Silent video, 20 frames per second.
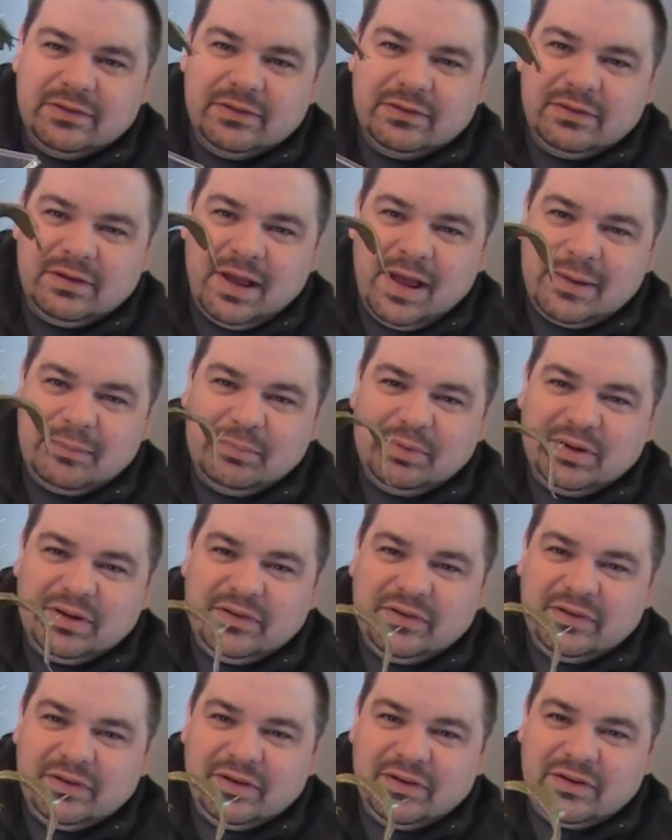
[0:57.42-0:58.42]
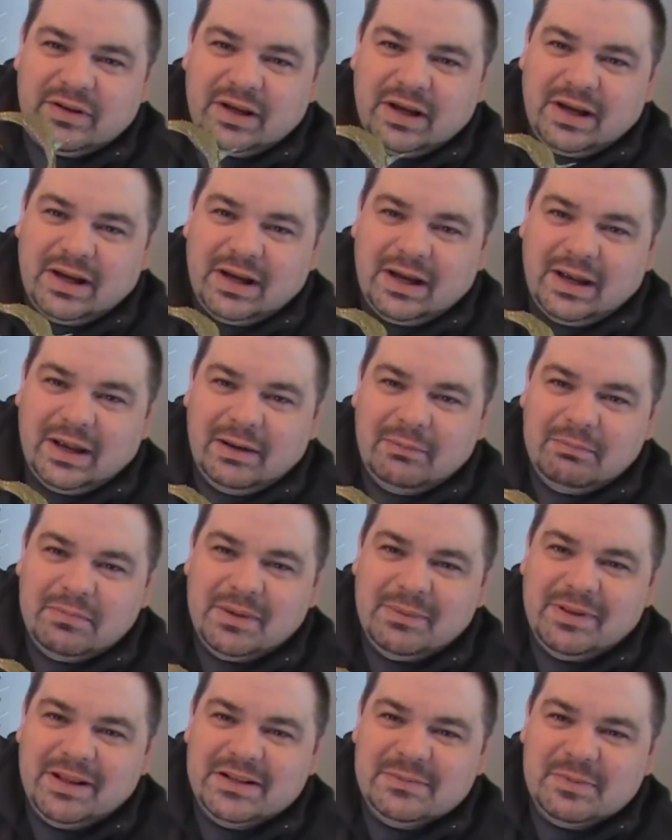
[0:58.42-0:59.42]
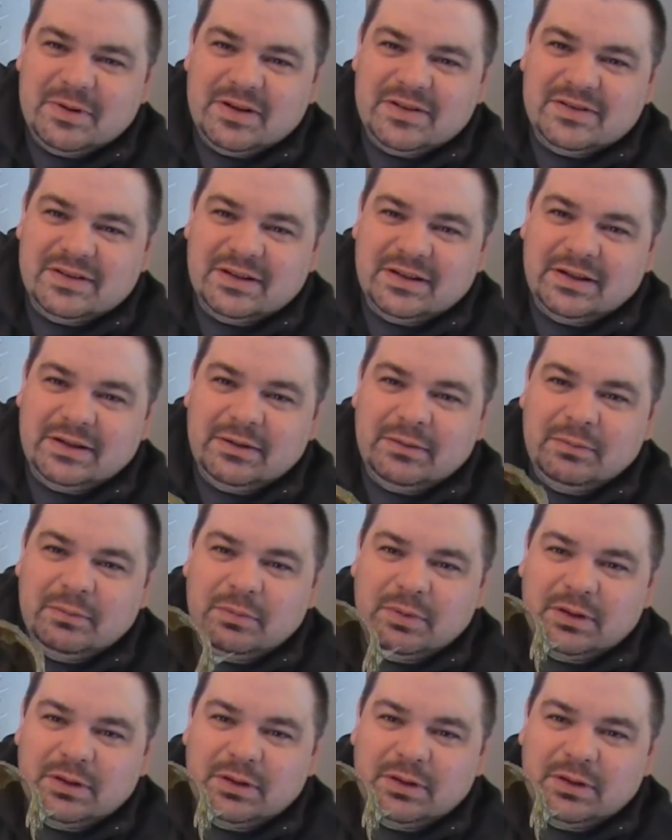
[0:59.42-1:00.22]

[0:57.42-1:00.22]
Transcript: not pleasing to the eye. Maybe that's by design,